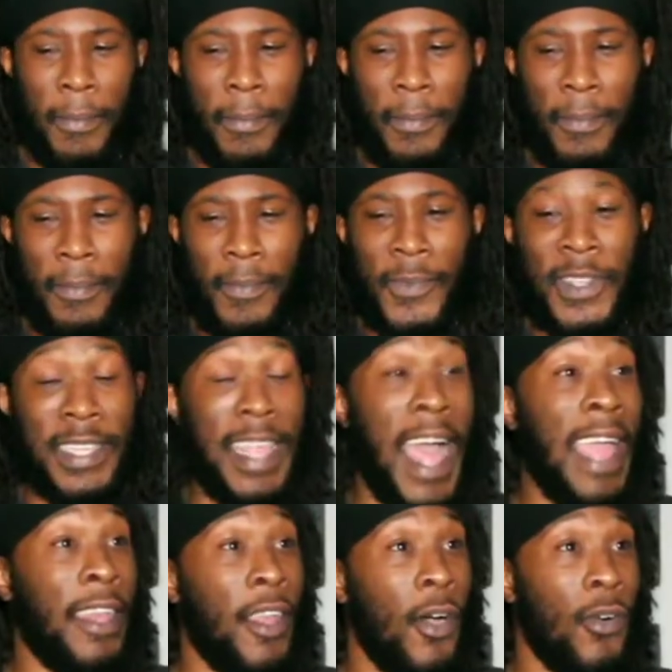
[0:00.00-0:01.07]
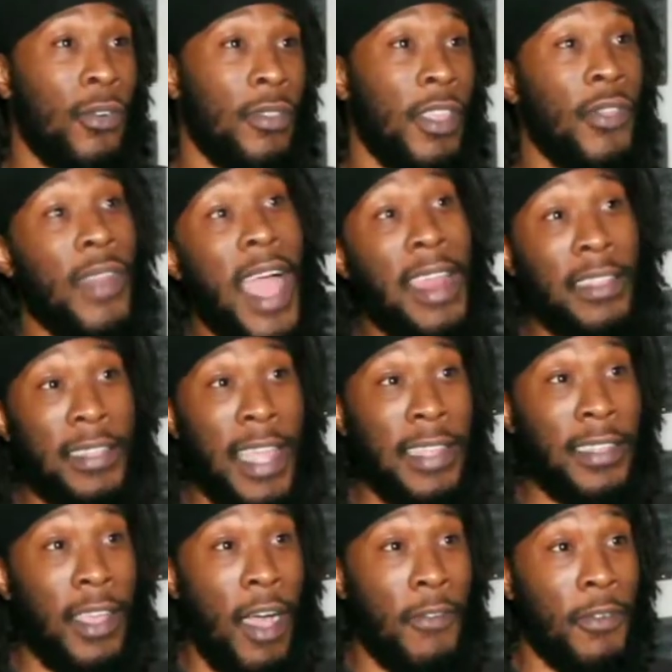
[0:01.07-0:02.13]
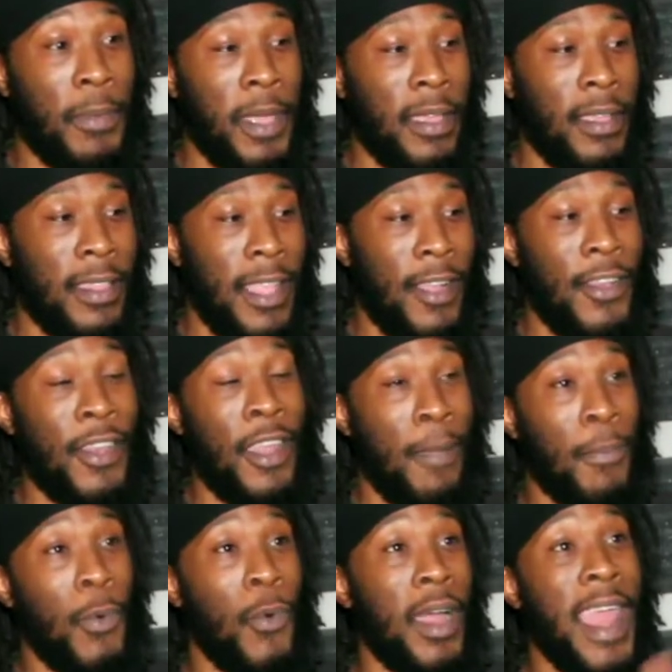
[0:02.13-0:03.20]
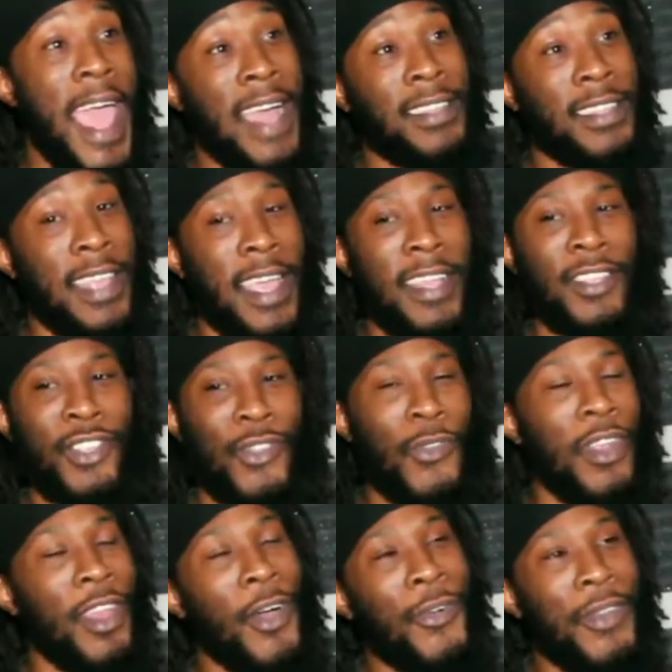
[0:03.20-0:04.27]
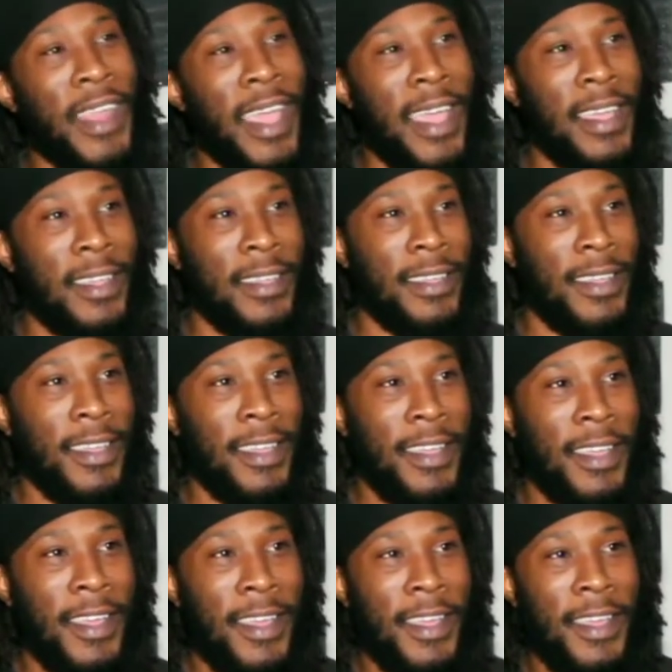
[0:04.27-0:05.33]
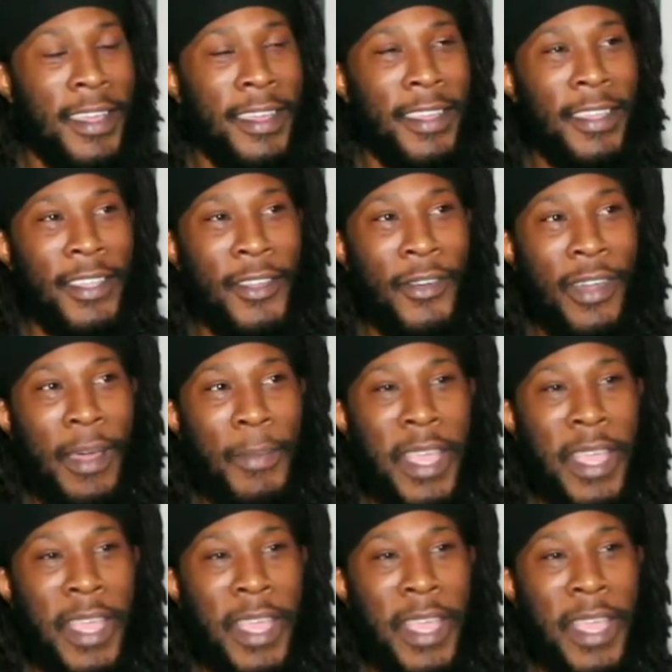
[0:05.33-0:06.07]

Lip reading: Side note, the United States government, their number one asset is student loan debt. You know what I mean?